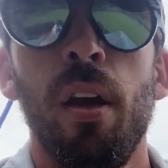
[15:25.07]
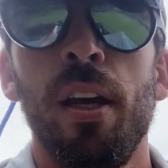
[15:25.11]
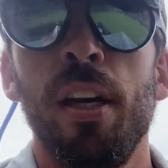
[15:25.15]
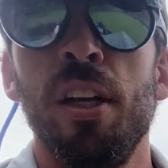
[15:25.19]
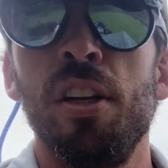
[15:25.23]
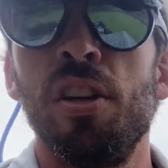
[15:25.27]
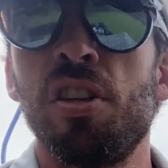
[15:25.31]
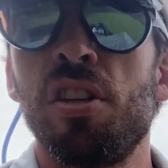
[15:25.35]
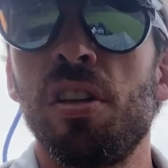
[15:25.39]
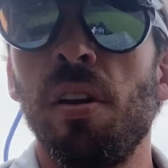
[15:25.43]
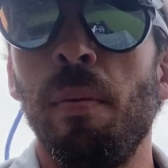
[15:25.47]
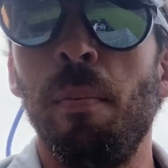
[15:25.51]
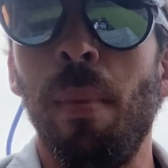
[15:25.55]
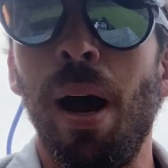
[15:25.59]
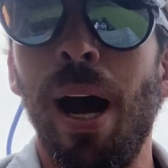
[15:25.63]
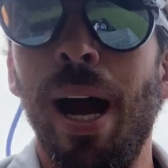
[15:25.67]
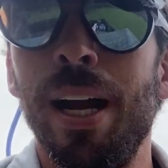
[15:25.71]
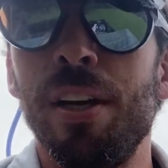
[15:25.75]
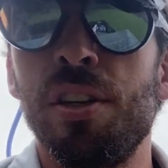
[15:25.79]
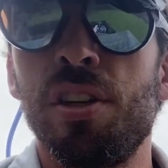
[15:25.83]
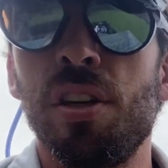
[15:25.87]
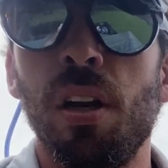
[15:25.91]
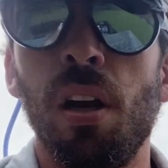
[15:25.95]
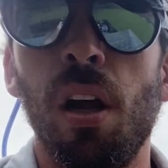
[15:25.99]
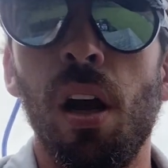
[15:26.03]
You just
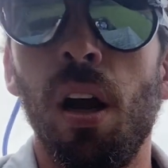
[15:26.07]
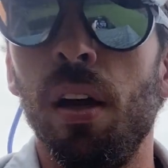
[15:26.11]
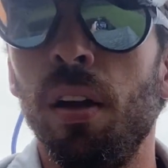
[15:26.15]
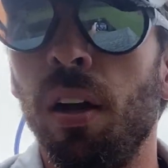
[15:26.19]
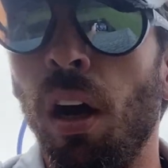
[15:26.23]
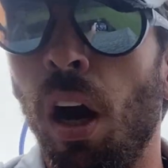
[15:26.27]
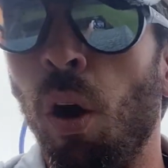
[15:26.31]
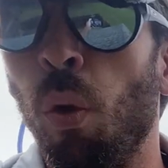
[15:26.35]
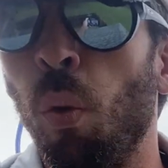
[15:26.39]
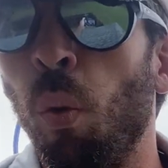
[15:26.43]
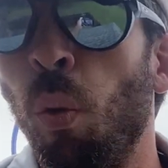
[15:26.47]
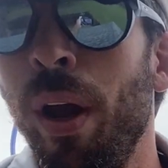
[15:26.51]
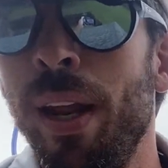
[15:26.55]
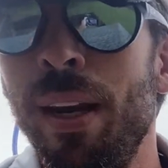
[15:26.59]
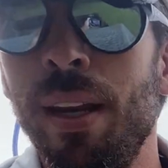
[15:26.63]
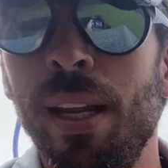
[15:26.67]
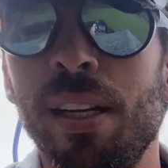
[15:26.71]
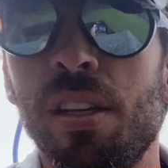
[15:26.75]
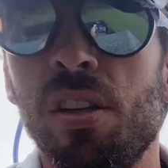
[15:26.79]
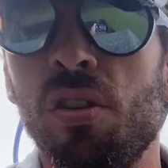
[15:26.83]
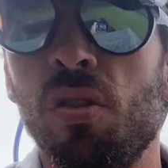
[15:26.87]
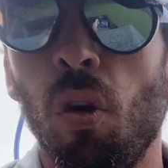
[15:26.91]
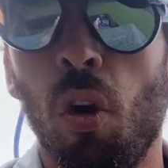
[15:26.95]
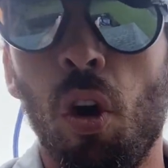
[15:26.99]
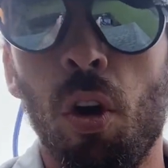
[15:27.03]
imagine a windy
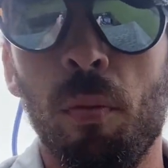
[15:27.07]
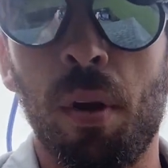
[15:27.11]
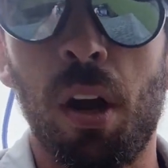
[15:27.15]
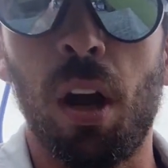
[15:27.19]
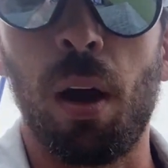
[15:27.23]
storm